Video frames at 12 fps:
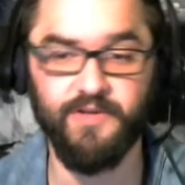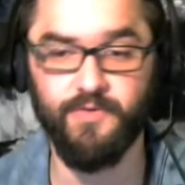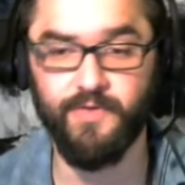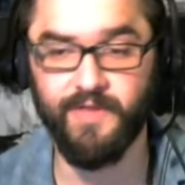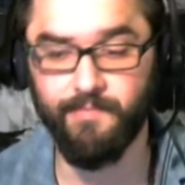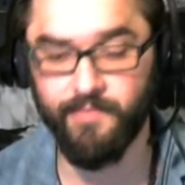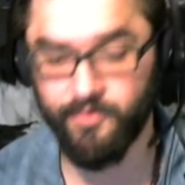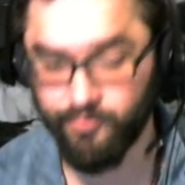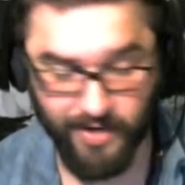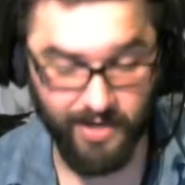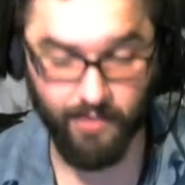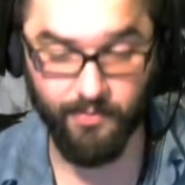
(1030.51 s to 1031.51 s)
you can then
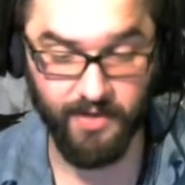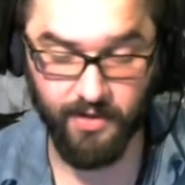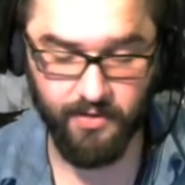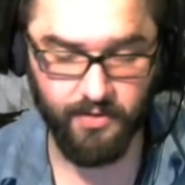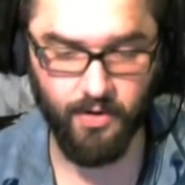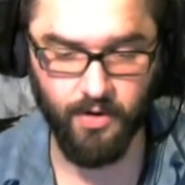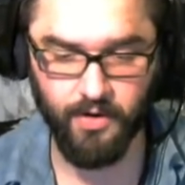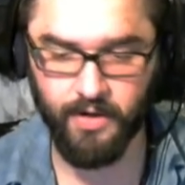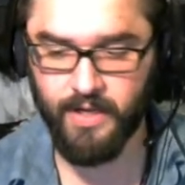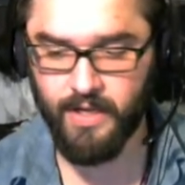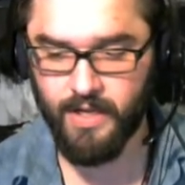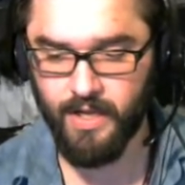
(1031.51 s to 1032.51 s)
betray it with another card.
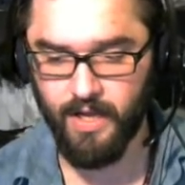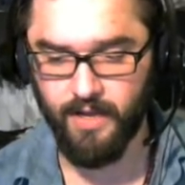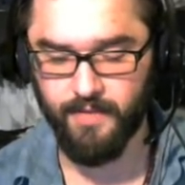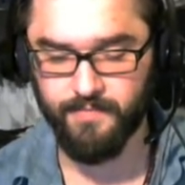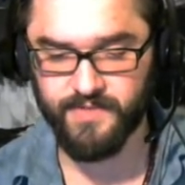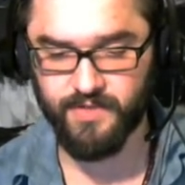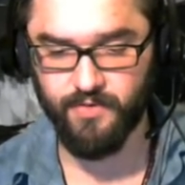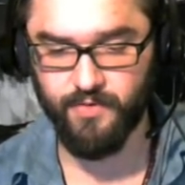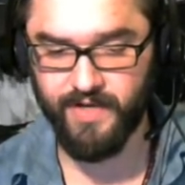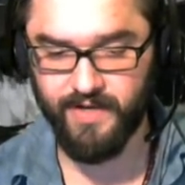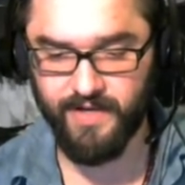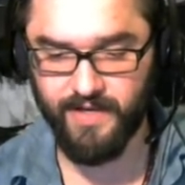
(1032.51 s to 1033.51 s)

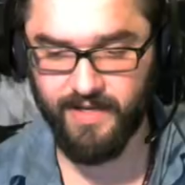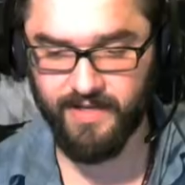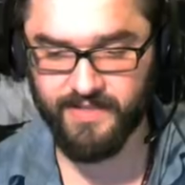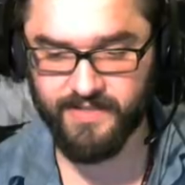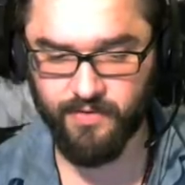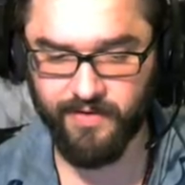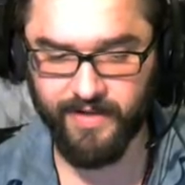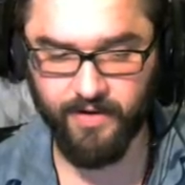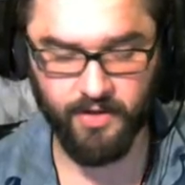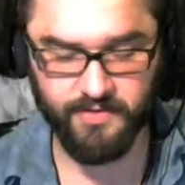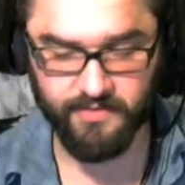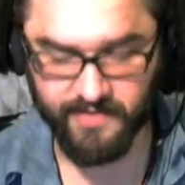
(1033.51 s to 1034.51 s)
It's sort of like
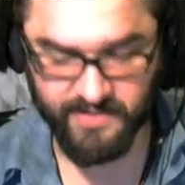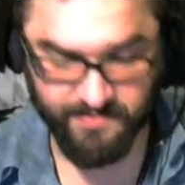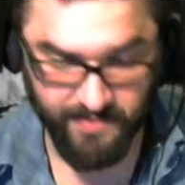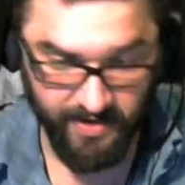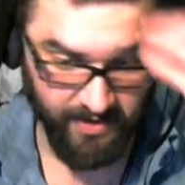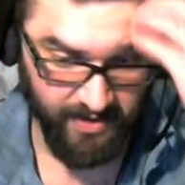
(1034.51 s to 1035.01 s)
Altar of Despair,